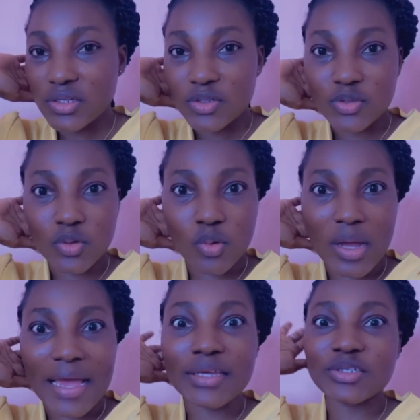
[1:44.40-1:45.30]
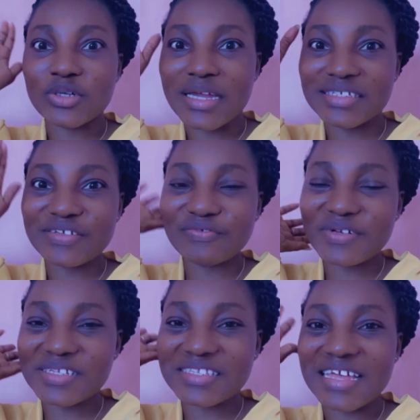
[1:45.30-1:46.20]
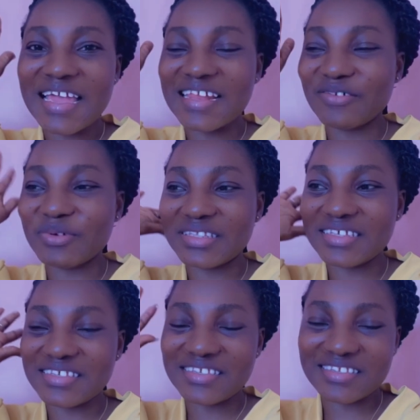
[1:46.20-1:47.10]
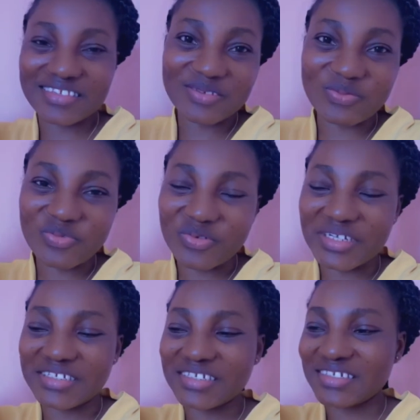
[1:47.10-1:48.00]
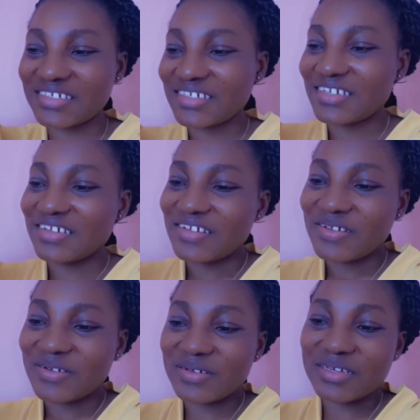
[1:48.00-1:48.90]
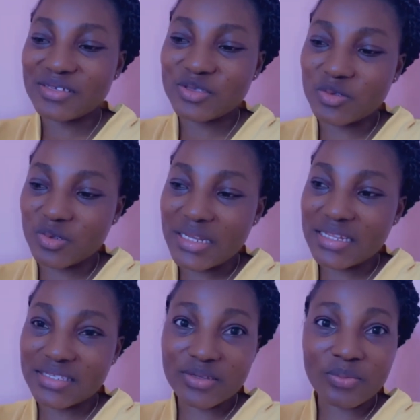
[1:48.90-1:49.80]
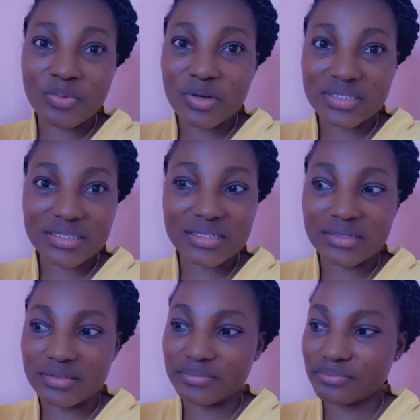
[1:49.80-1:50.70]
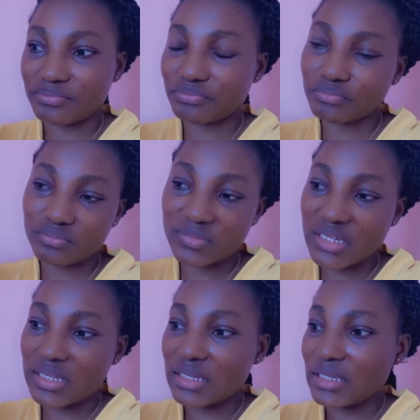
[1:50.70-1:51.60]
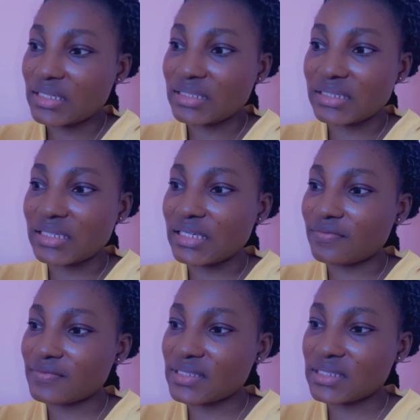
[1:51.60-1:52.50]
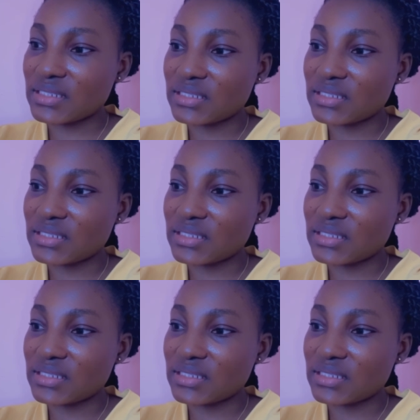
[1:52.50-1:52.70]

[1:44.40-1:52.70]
So I tried different style with this braid. Okay, so let's unbox the gift.